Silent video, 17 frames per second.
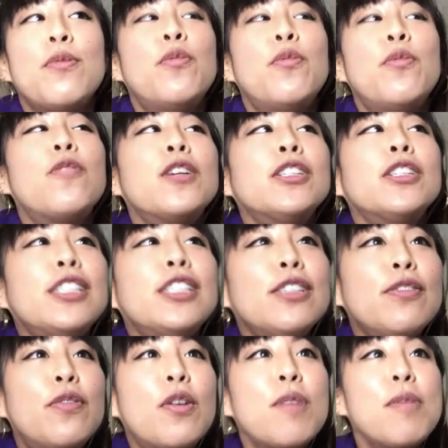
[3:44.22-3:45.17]
First
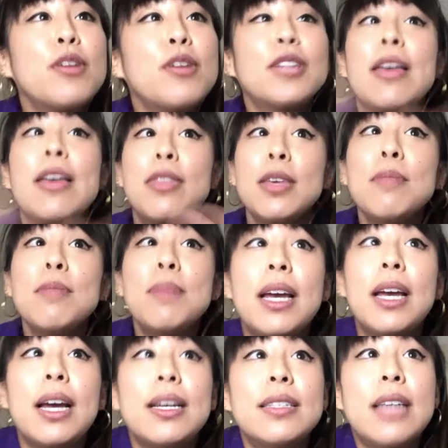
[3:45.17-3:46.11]
and foremost, I think
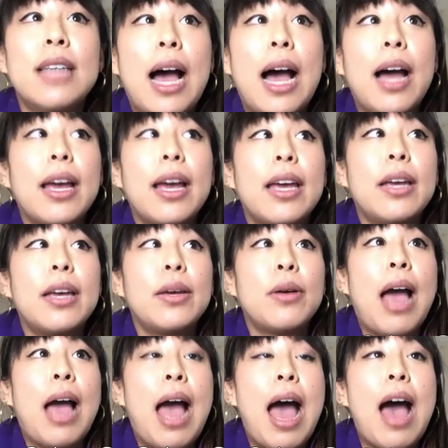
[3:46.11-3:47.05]
because
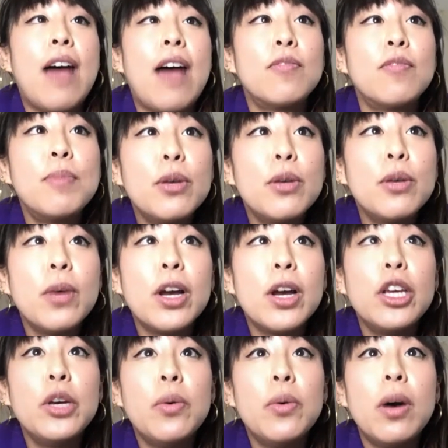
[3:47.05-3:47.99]
I have been where
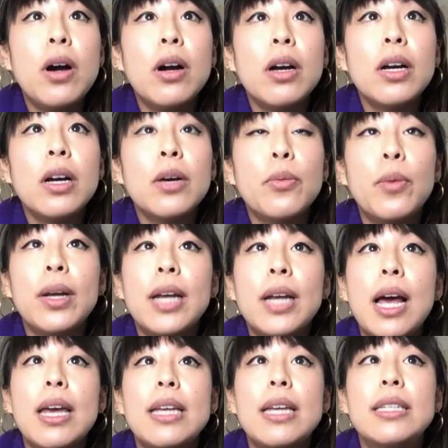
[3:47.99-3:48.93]
you are, when
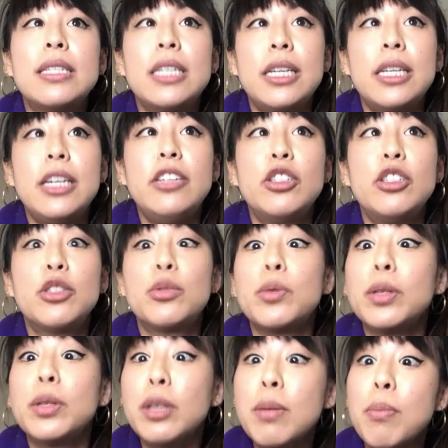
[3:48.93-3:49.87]
I teach, it's
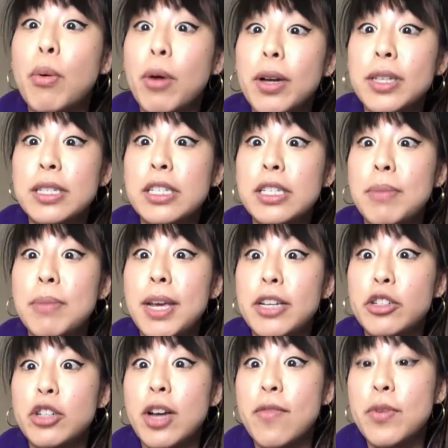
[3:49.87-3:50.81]
really important to
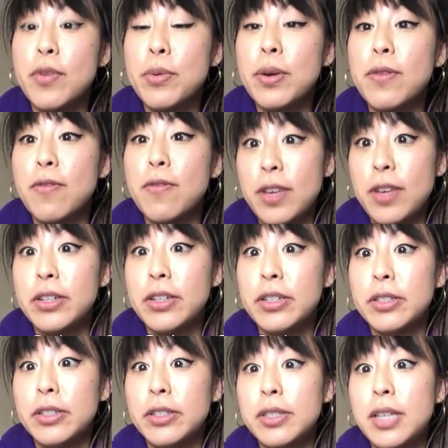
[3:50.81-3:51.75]
make sure everyone
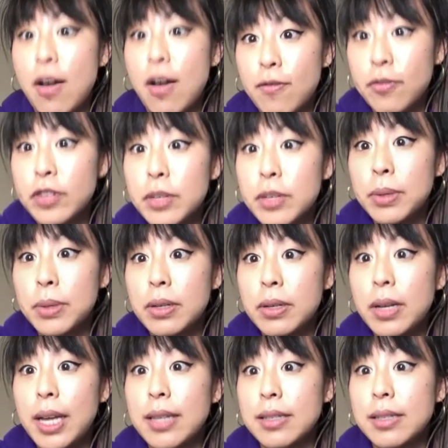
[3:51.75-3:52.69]
feels
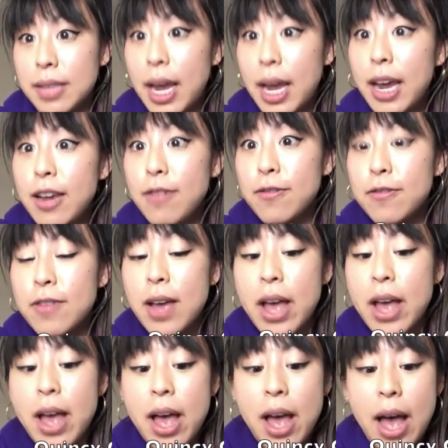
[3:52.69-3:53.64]
comfortable and safe.
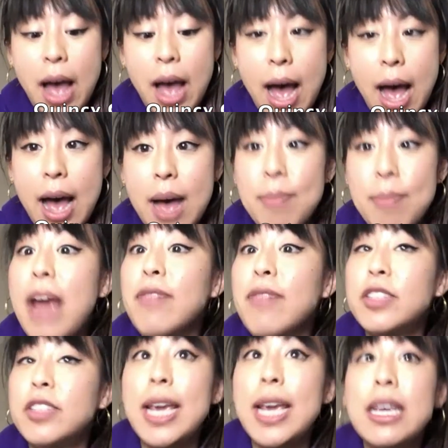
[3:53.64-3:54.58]

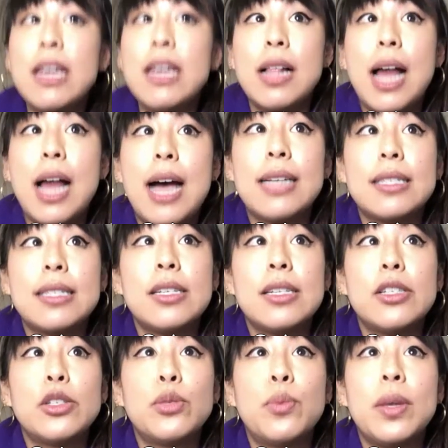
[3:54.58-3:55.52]
I've taken
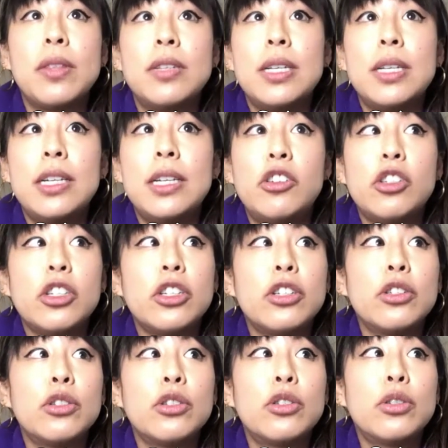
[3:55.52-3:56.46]
classes with
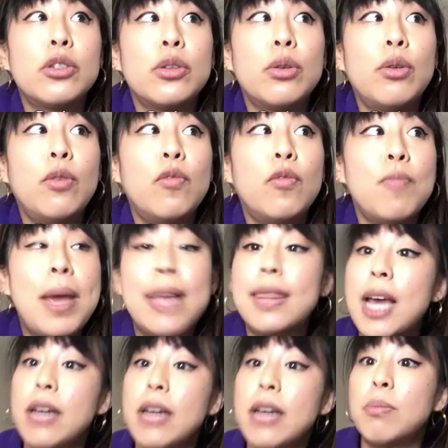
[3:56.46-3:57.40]
teachers who've
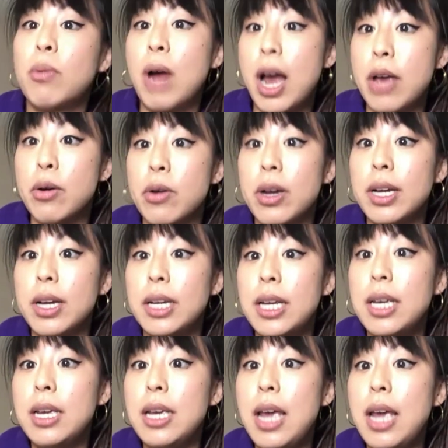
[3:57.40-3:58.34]
made that a
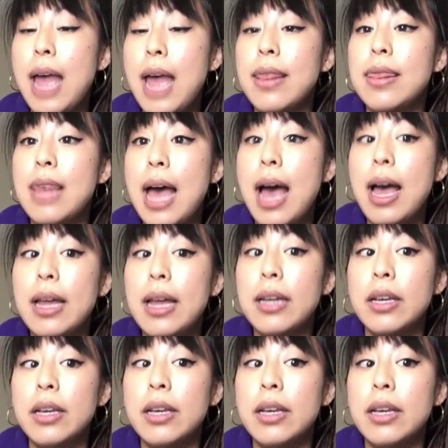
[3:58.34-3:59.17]
priority, and that